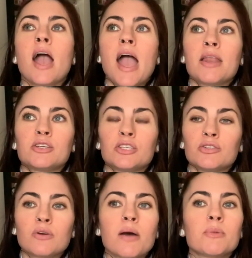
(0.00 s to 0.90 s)
and she
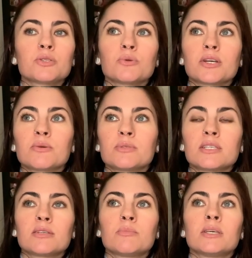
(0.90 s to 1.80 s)
knew how much work it was
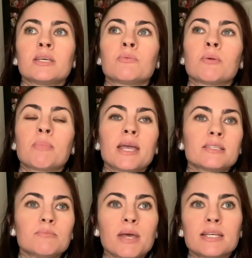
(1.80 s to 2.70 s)
going to be, and we begged
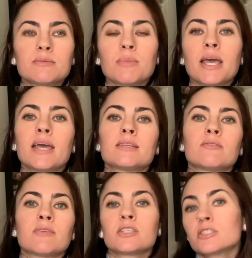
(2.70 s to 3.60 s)
and begged and begged, and
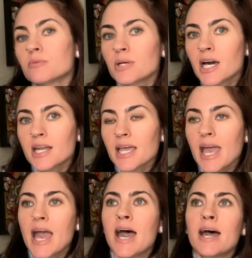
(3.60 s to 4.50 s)
eventually we got a
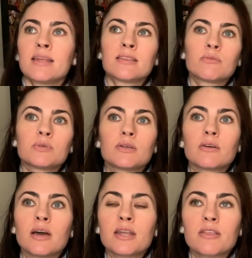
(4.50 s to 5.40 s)
cat, and then
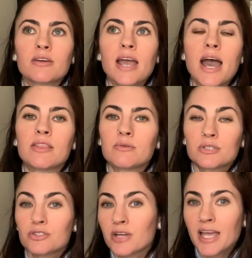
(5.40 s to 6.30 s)
another cat. They were
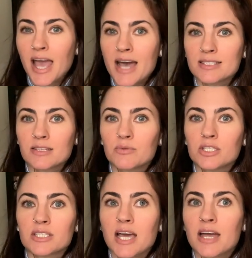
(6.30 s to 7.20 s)
stray cats that we
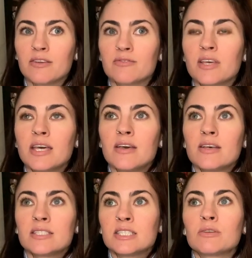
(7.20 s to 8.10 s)
just kind of
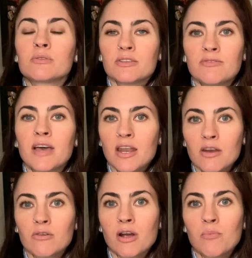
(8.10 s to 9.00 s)
secretly fed
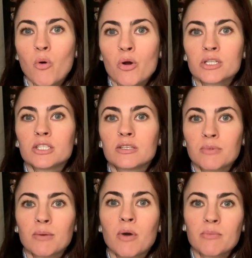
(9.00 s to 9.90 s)
under our porch until
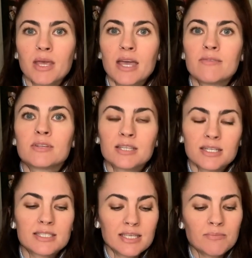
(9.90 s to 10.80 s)
my mom caved and let
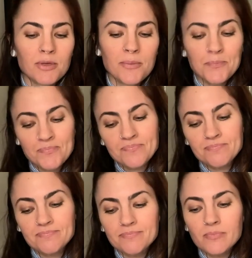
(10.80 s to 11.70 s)
us keep them.
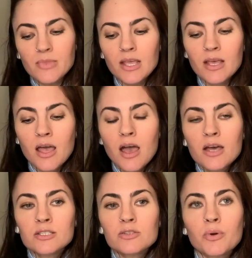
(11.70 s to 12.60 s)

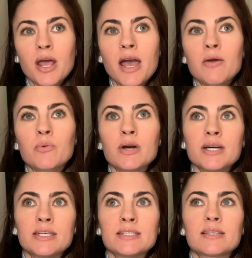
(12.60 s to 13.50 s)
So when I
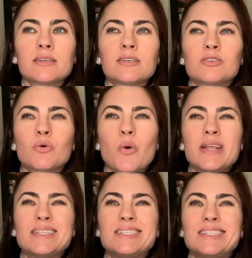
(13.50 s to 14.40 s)
was
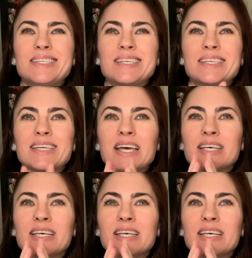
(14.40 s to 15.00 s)
27,